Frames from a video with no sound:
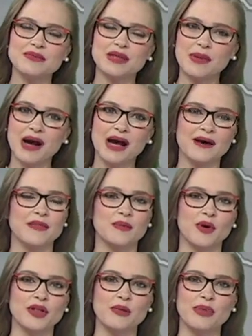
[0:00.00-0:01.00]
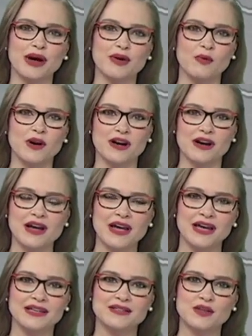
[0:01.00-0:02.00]
up the pot, the boiling pot of water.
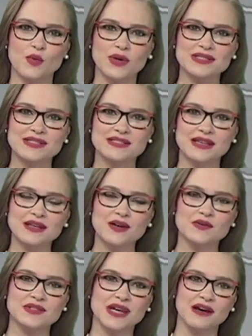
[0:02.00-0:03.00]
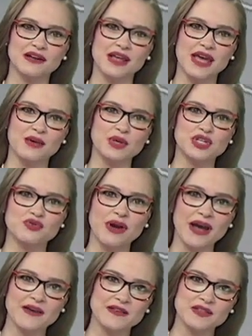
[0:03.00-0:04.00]
And so once the sun goes down and we
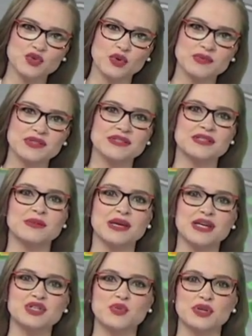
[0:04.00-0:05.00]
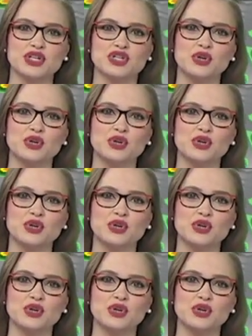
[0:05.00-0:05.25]
track this storm system eastward, it